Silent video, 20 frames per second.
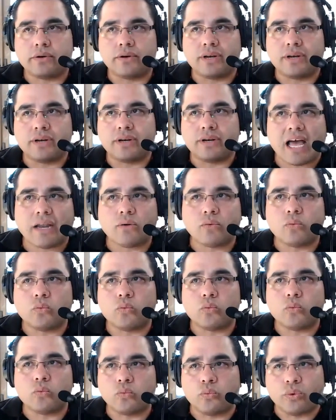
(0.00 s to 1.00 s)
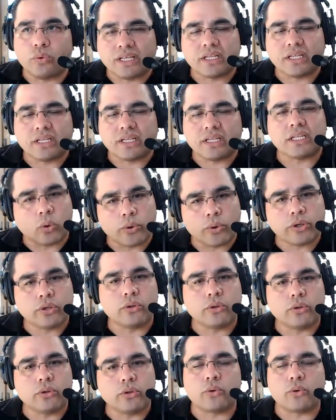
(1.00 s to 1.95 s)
not really loyal,